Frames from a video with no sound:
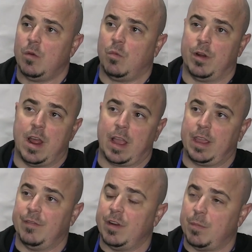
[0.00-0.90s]
We're not
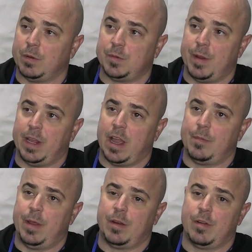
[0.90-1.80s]
giving up as many
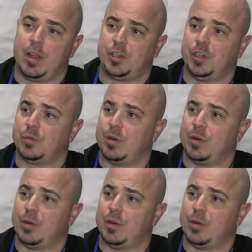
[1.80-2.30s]
odd man rushes.